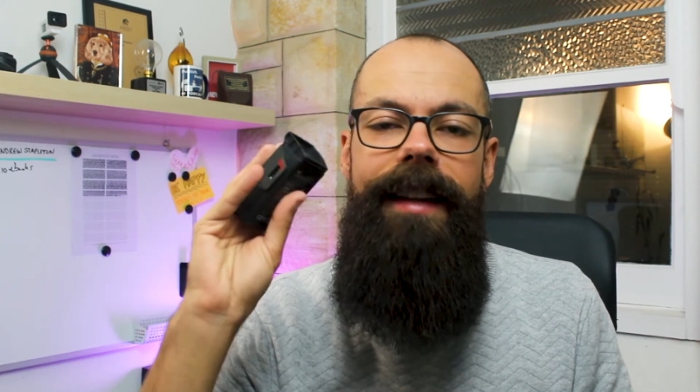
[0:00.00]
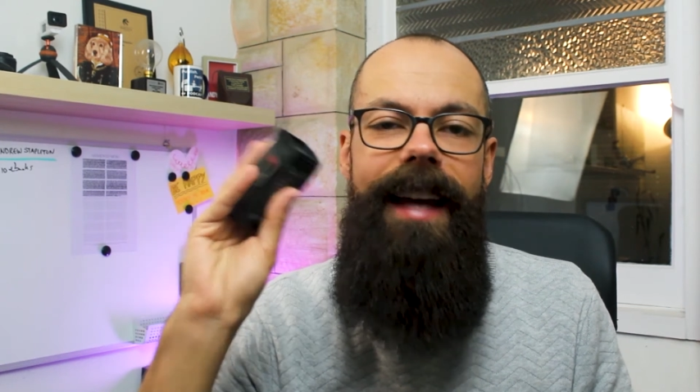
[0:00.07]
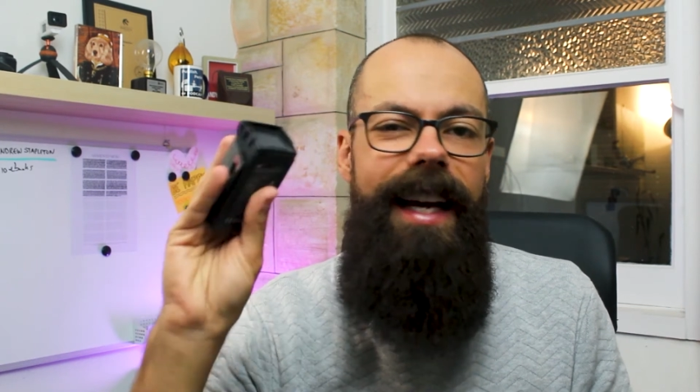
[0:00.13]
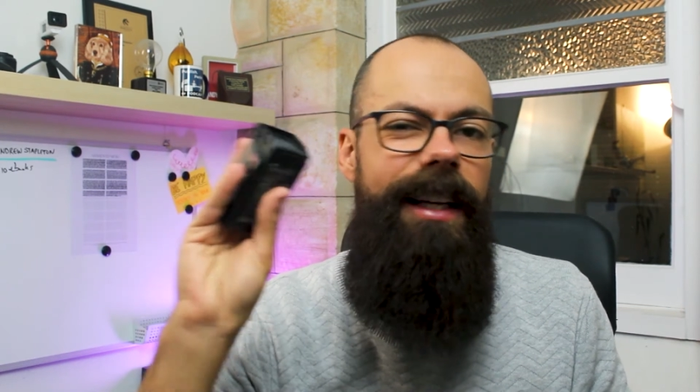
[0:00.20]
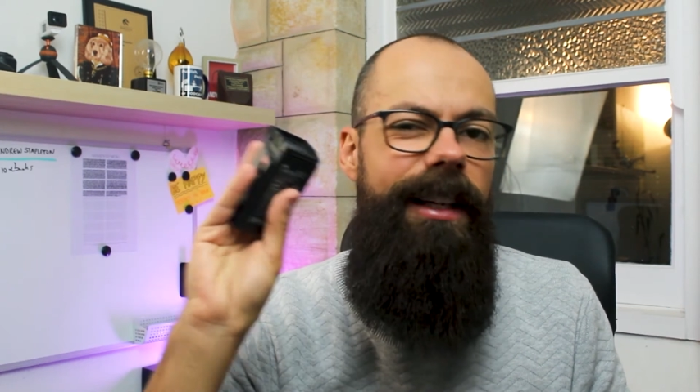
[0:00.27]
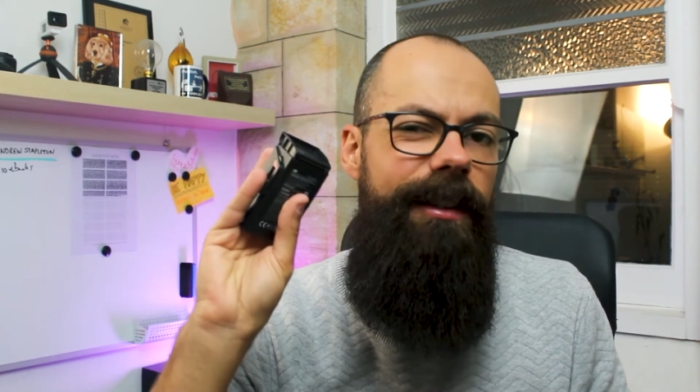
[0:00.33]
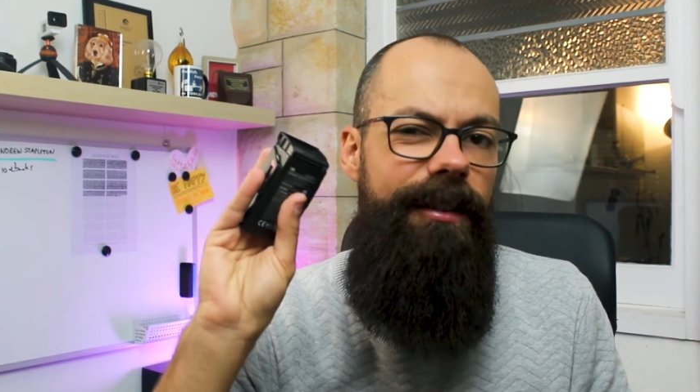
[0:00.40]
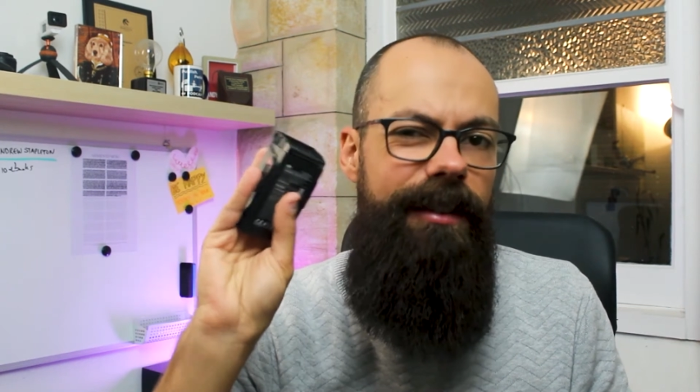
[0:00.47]

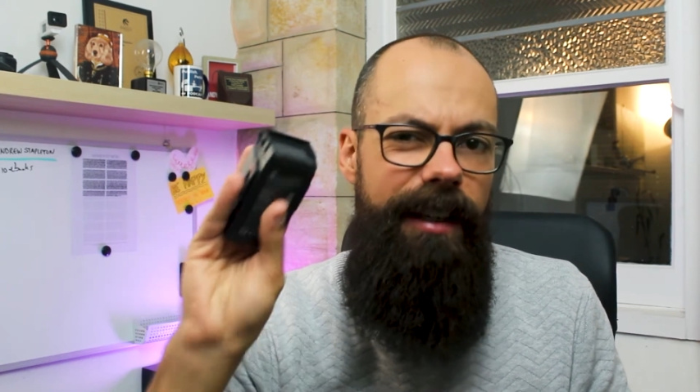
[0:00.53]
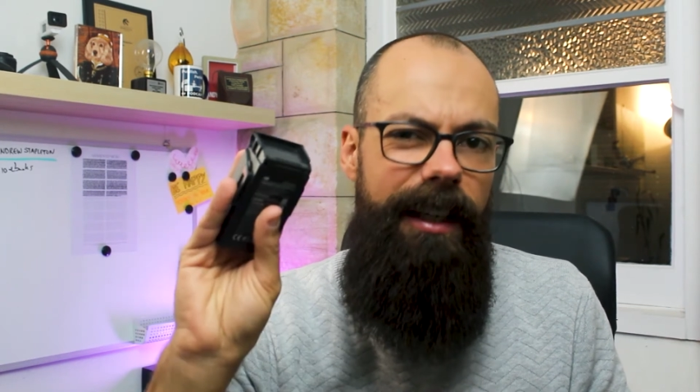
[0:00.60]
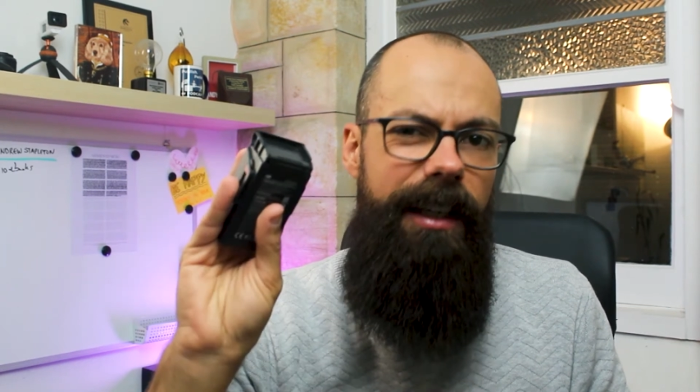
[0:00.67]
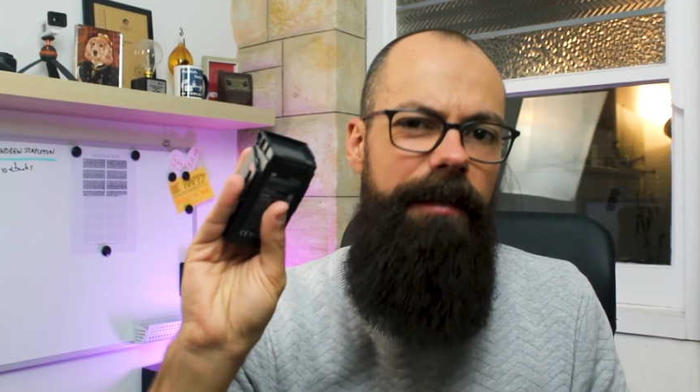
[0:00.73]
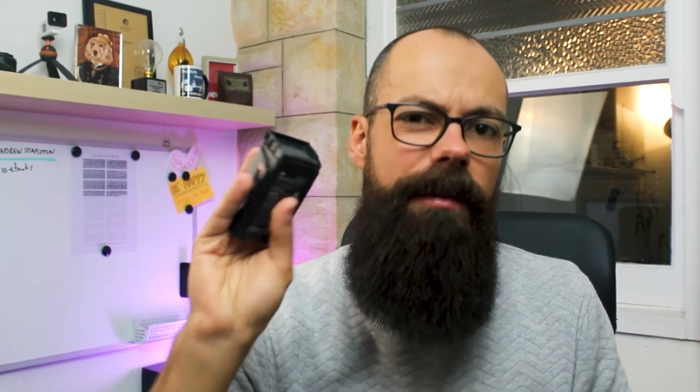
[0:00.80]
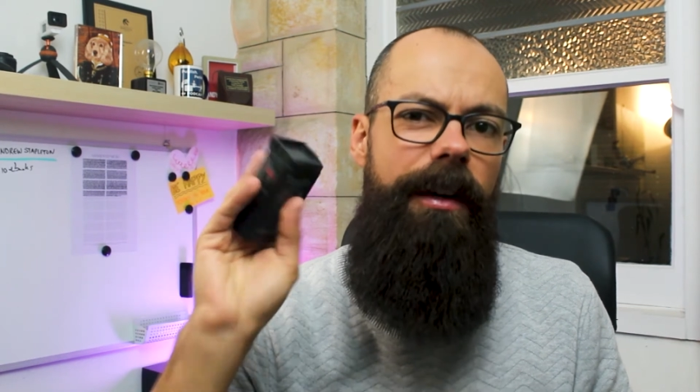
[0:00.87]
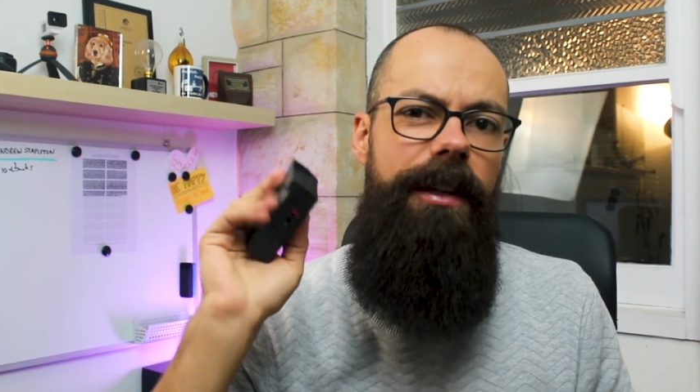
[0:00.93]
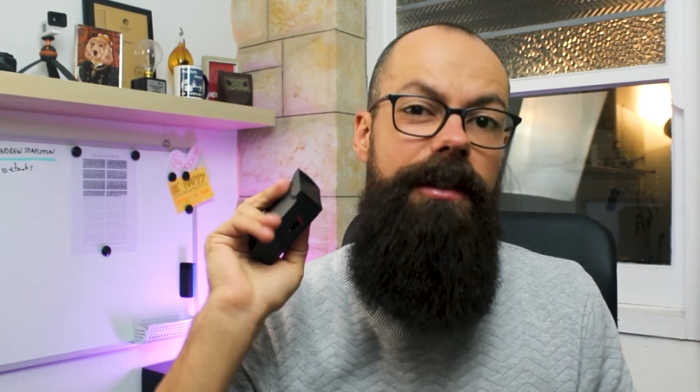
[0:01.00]
That could
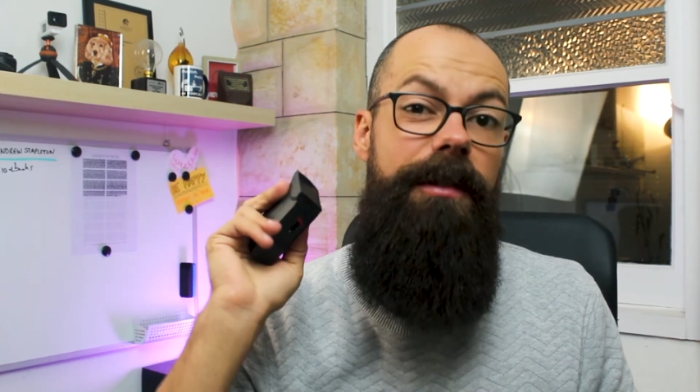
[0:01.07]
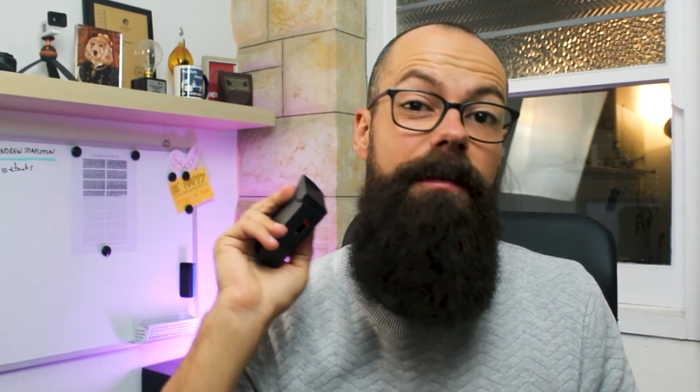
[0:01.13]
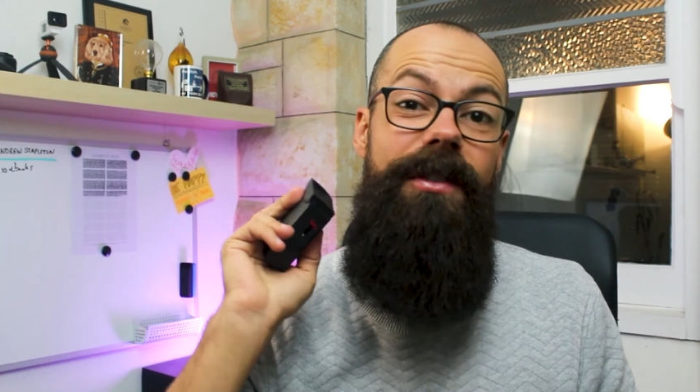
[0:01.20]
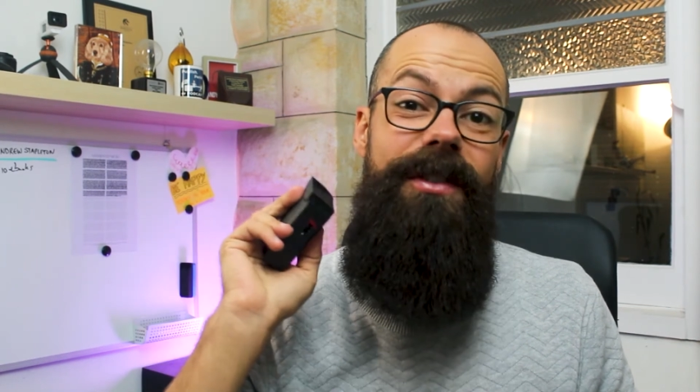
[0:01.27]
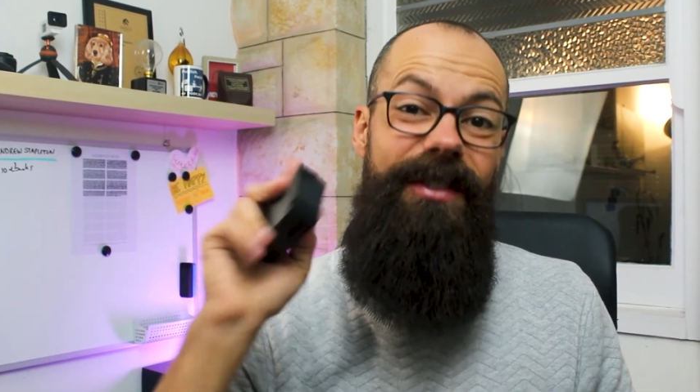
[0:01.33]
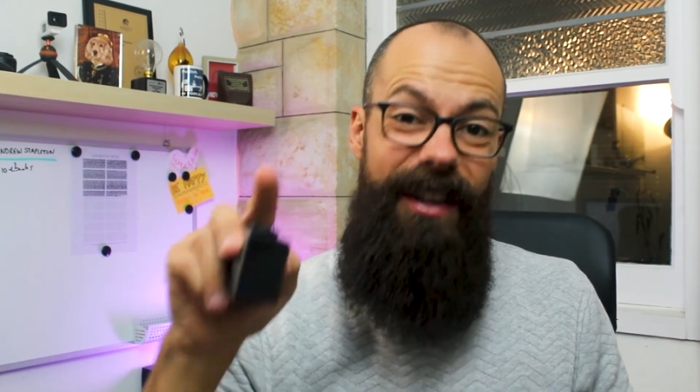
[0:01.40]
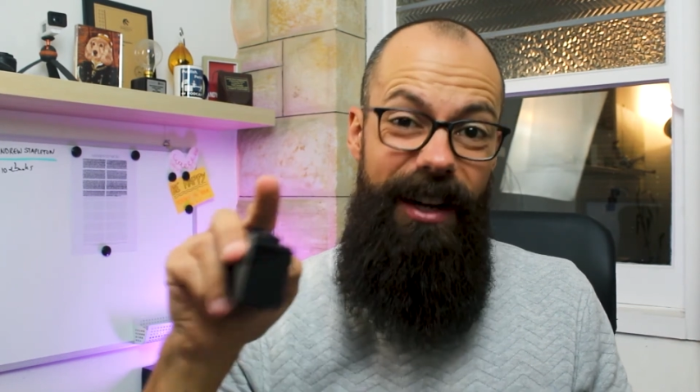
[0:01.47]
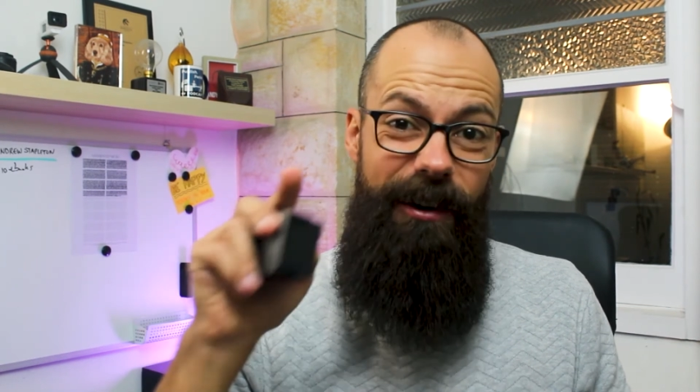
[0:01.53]
signify some
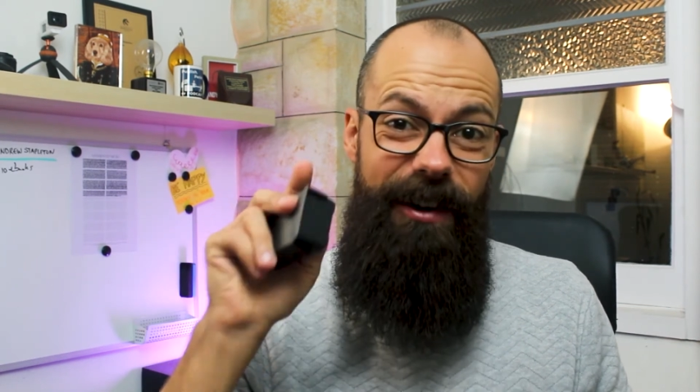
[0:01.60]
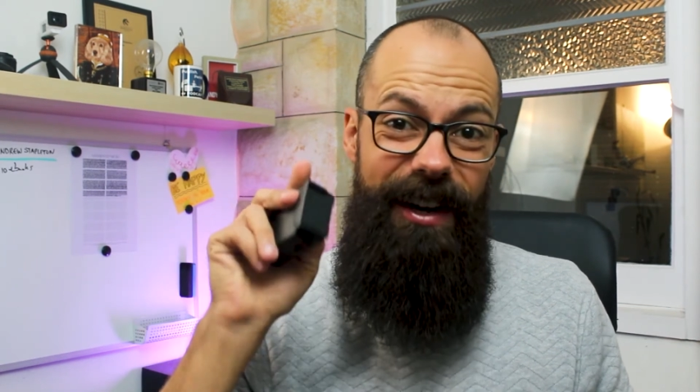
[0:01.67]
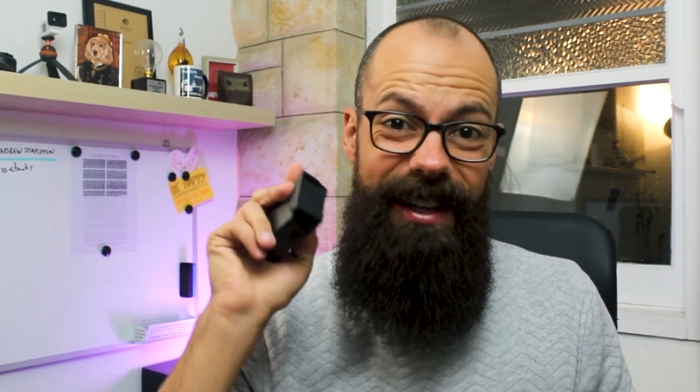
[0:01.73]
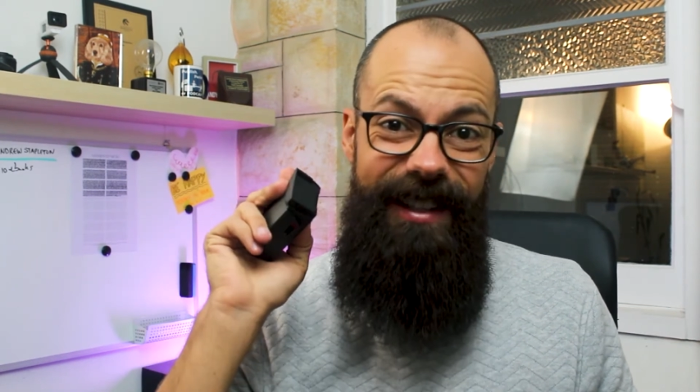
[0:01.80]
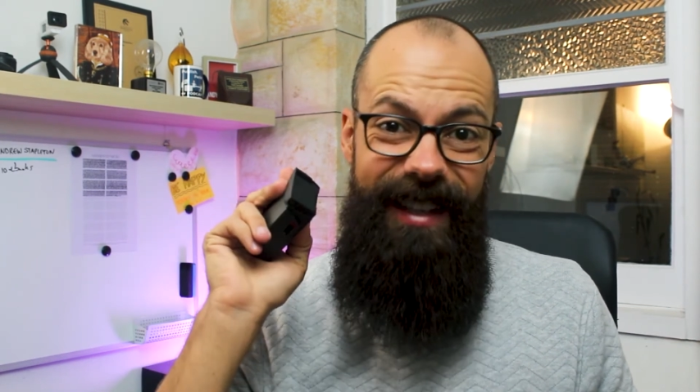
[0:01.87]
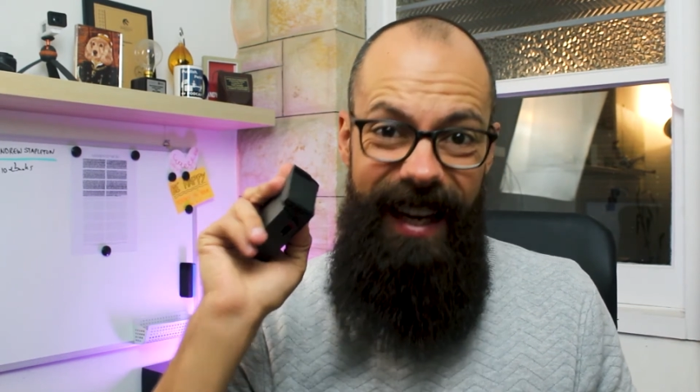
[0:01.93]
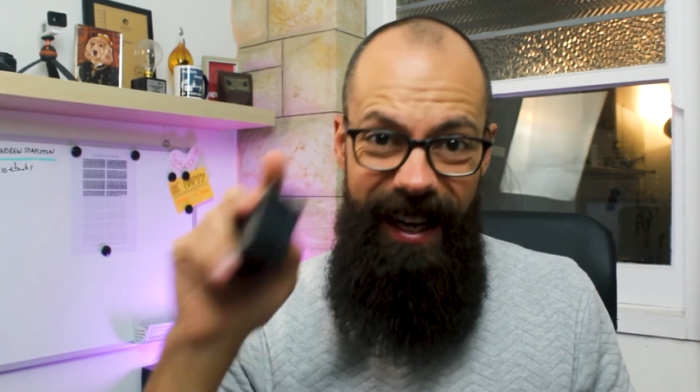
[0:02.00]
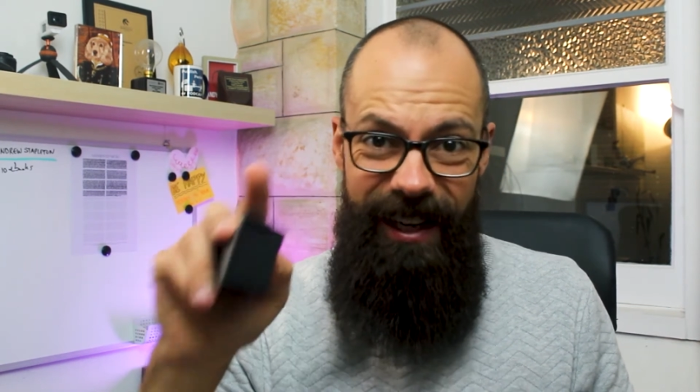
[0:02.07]

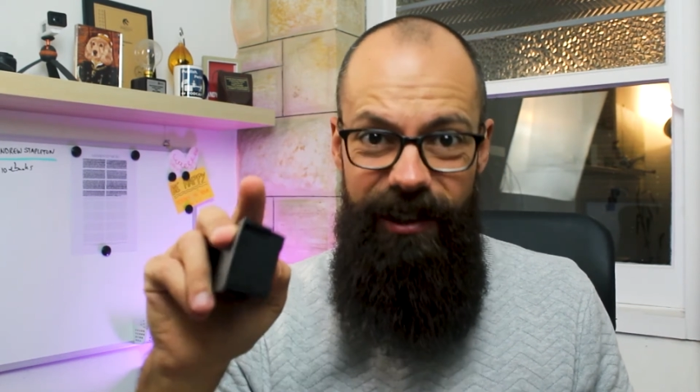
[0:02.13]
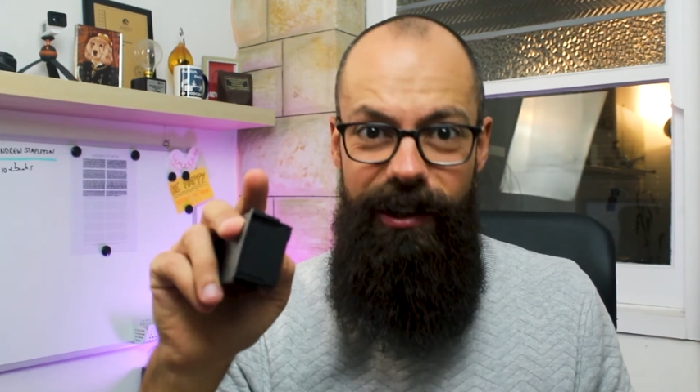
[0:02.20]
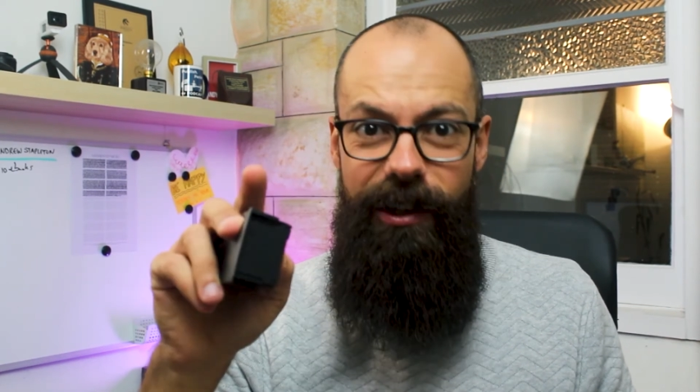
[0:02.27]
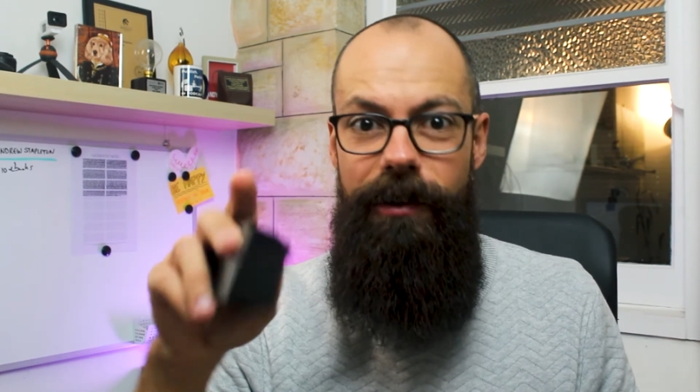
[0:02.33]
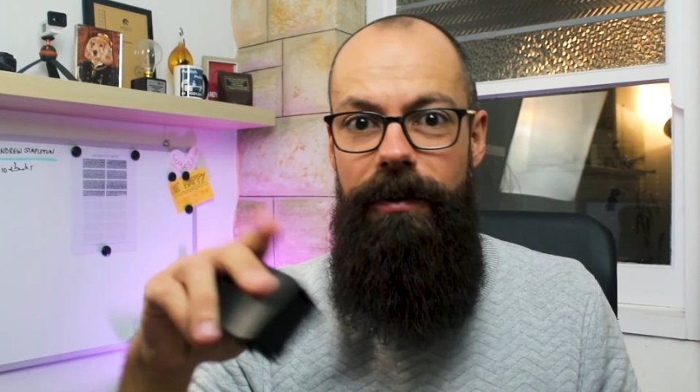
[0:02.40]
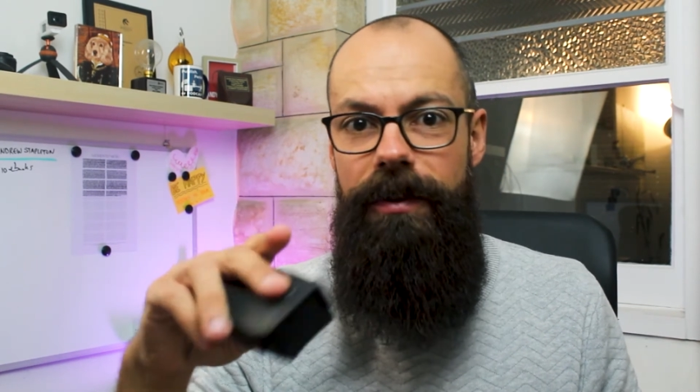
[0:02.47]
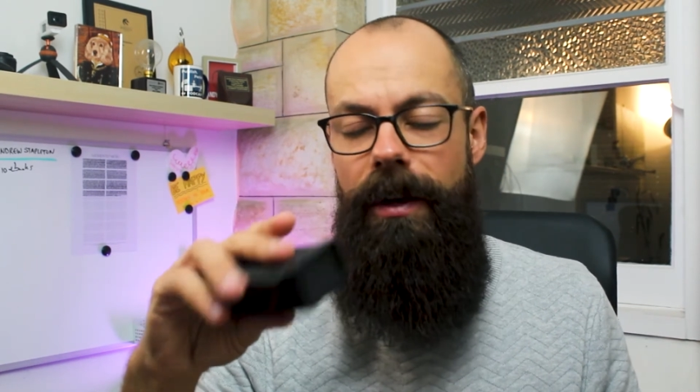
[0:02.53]
serious issues.